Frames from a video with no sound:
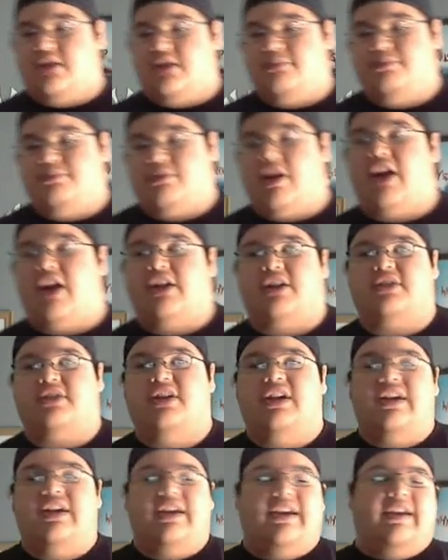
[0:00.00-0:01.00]
product.
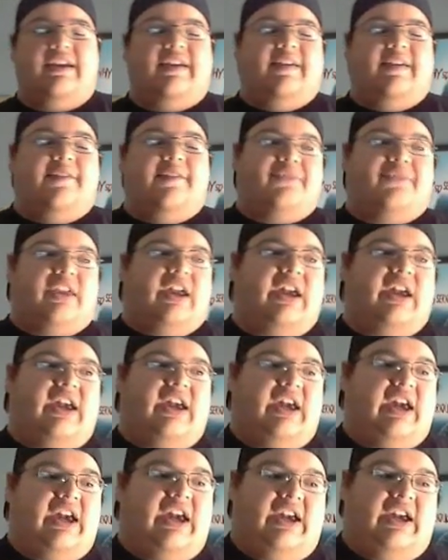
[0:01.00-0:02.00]

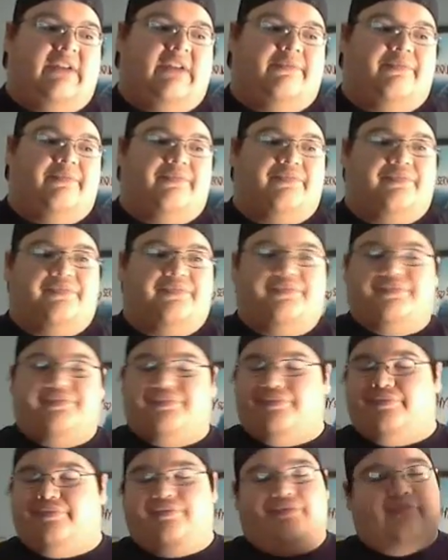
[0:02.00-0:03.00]
And
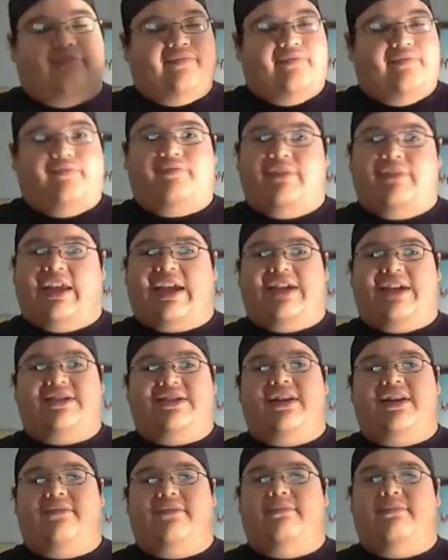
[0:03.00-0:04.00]
like I
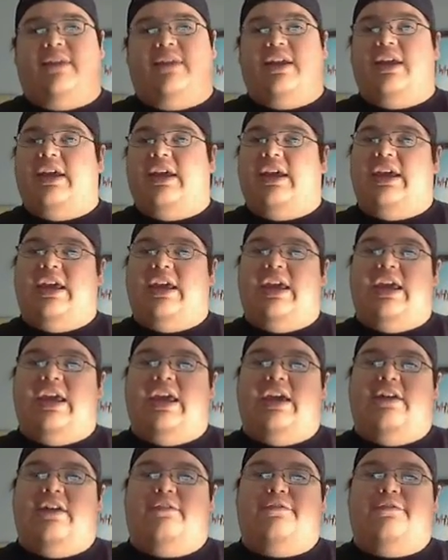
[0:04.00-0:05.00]
said,
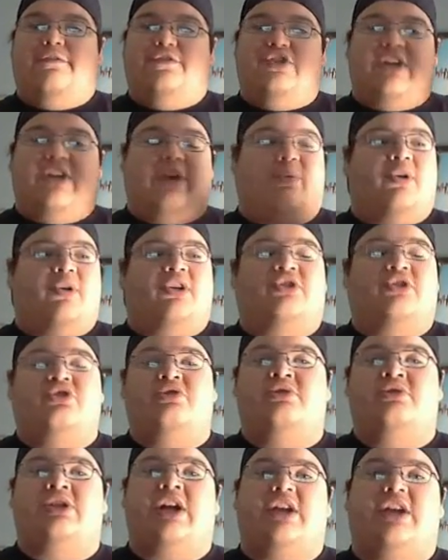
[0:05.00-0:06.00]
if they want to
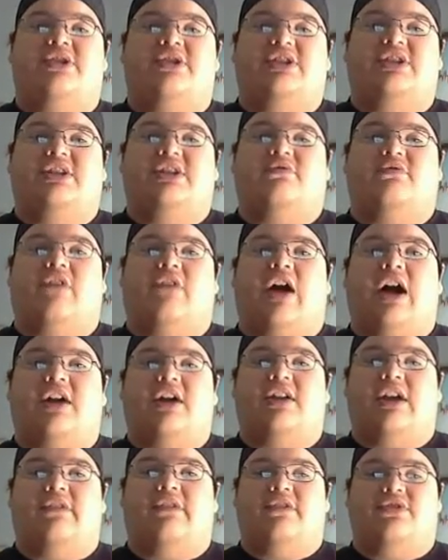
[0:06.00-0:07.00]
do John Cena Rock
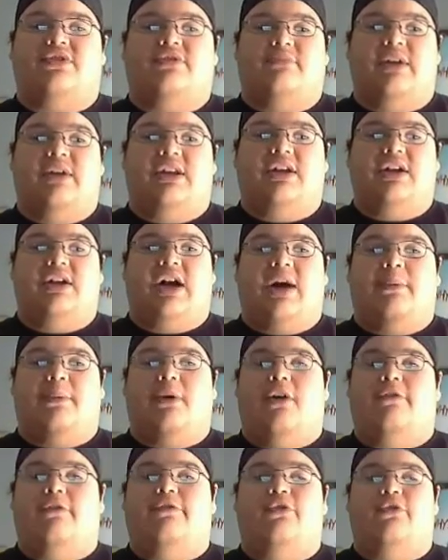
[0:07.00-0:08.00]
at WrestleMania, I'm
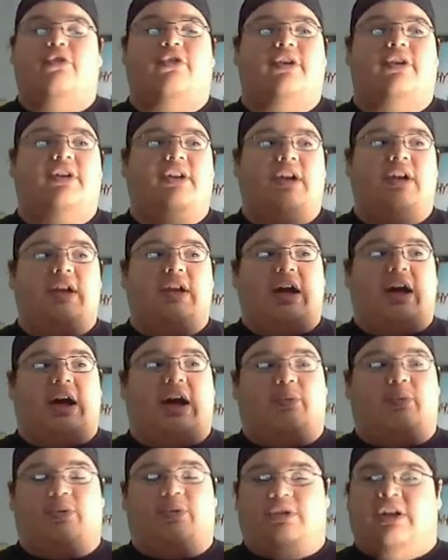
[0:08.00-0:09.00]
all for it. I
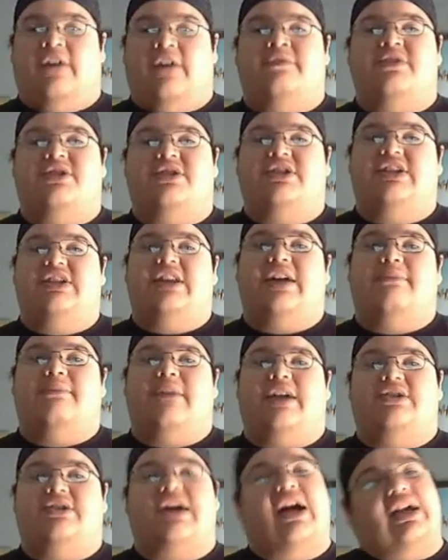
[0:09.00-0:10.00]
would love to see that
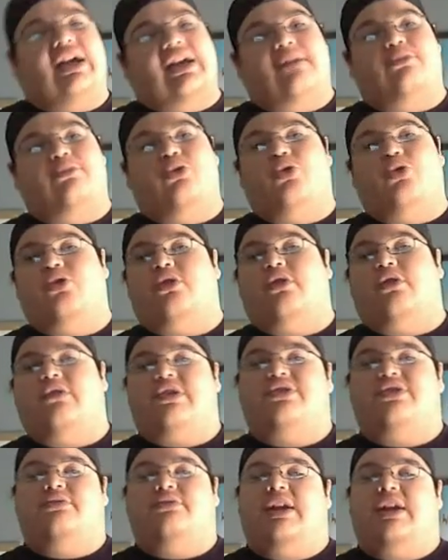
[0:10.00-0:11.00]
match. I am ordering
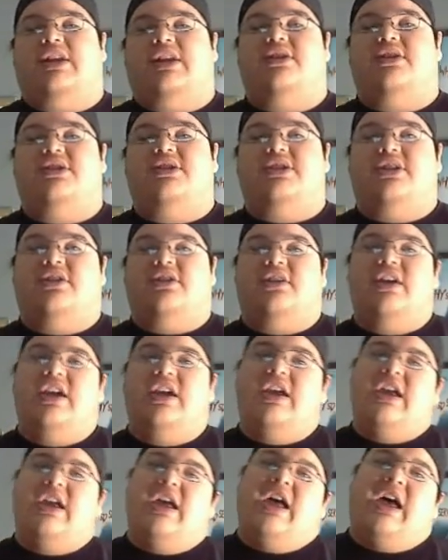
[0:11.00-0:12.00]
WrestleMania this year,
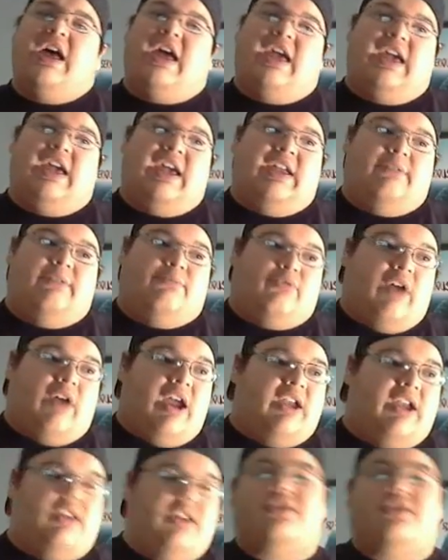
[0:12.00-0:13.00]
and
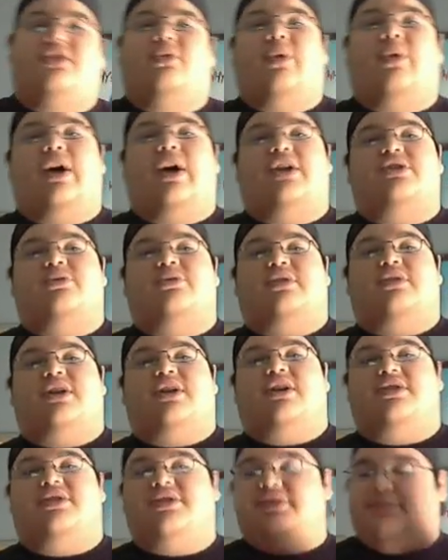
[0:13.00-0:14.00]
Brian is going to watch it with
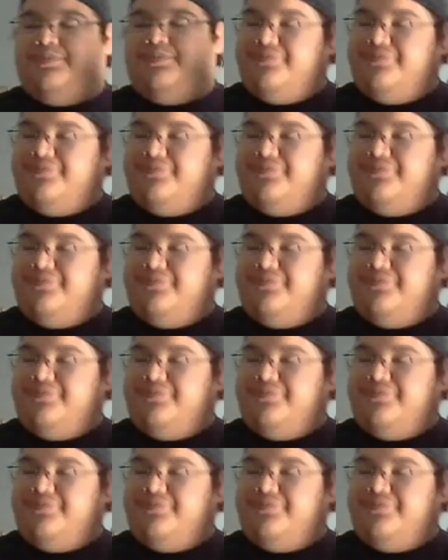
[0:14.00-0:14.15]
us,